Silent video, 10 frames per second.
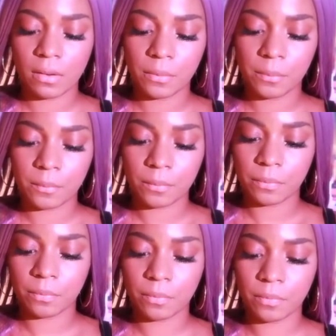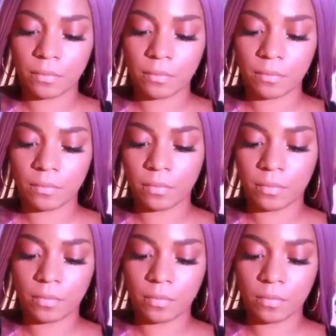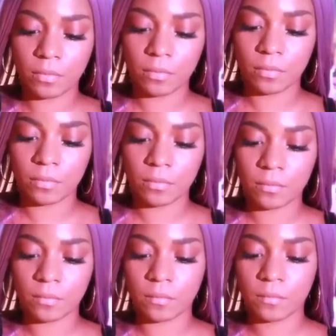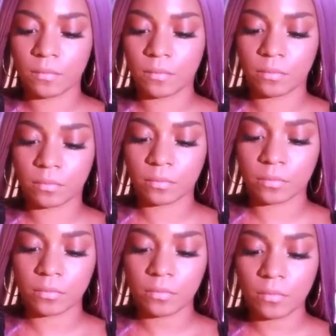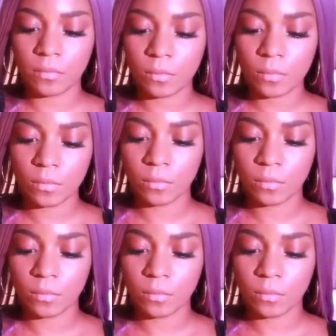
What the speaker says: [no speech]